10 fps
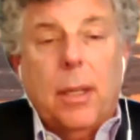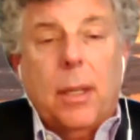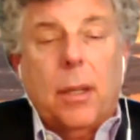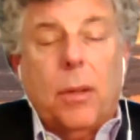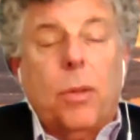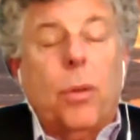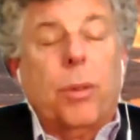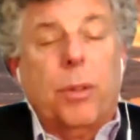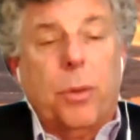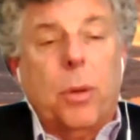2,
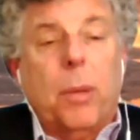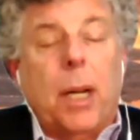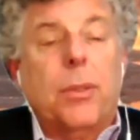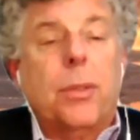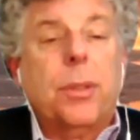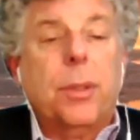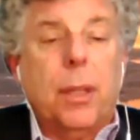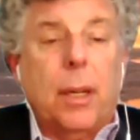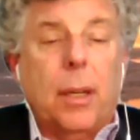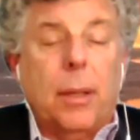3, 4 months,
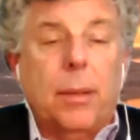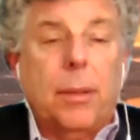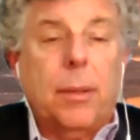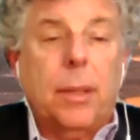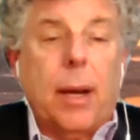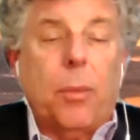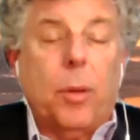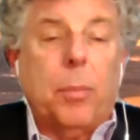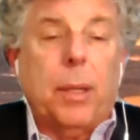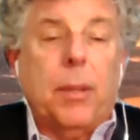that
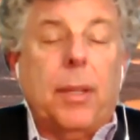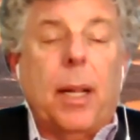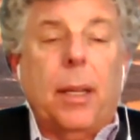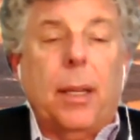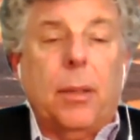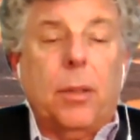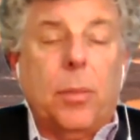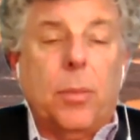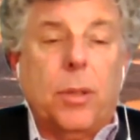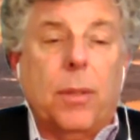will be telling in
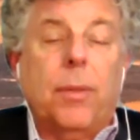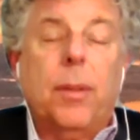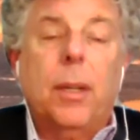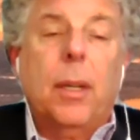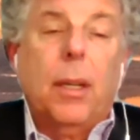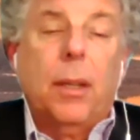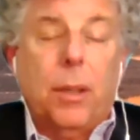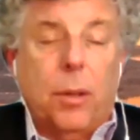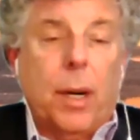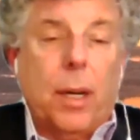terms of
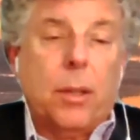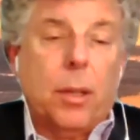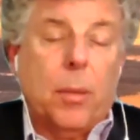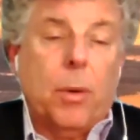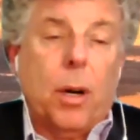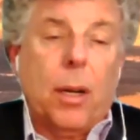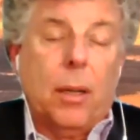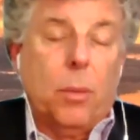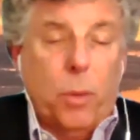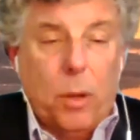the direction of the
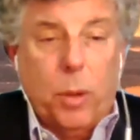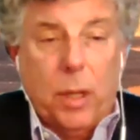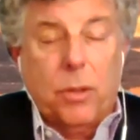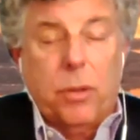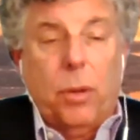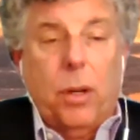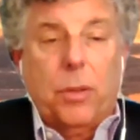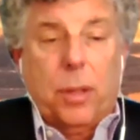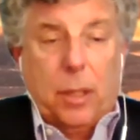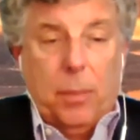market and where we as
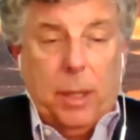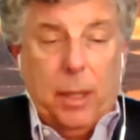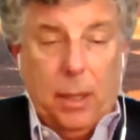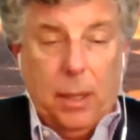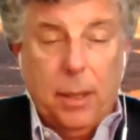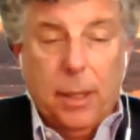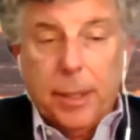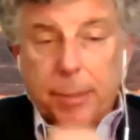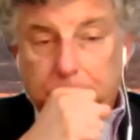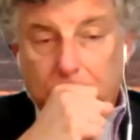lawyers are going to be needed
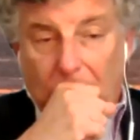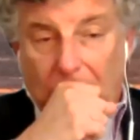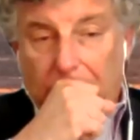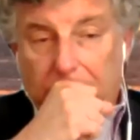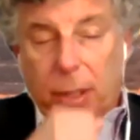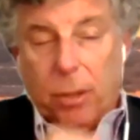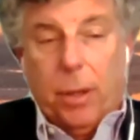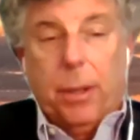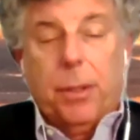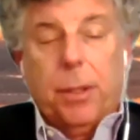in
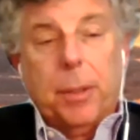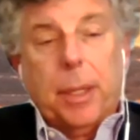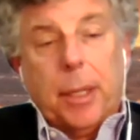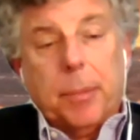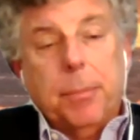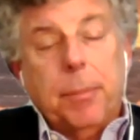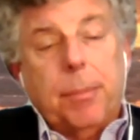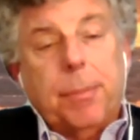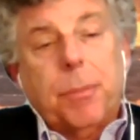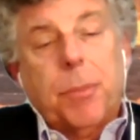order to
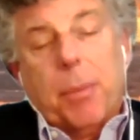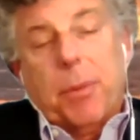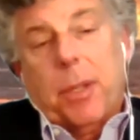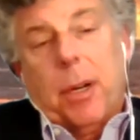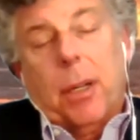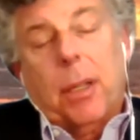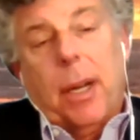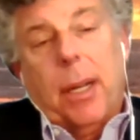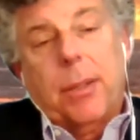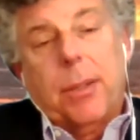represent our
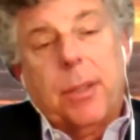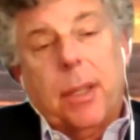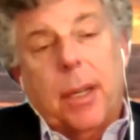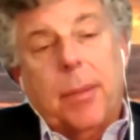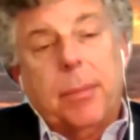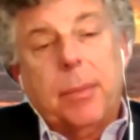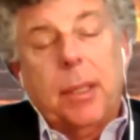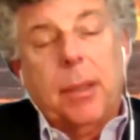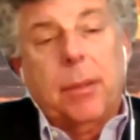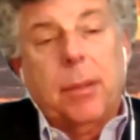clients
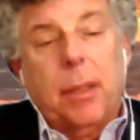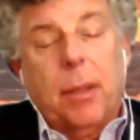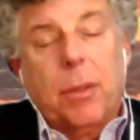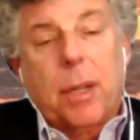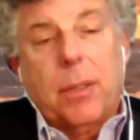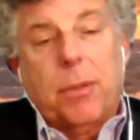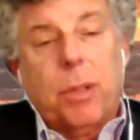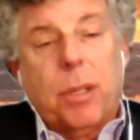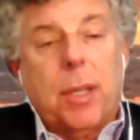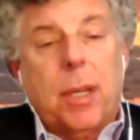in those kinds of
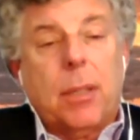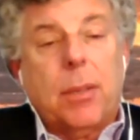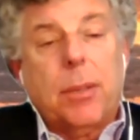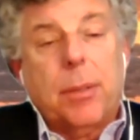transactions.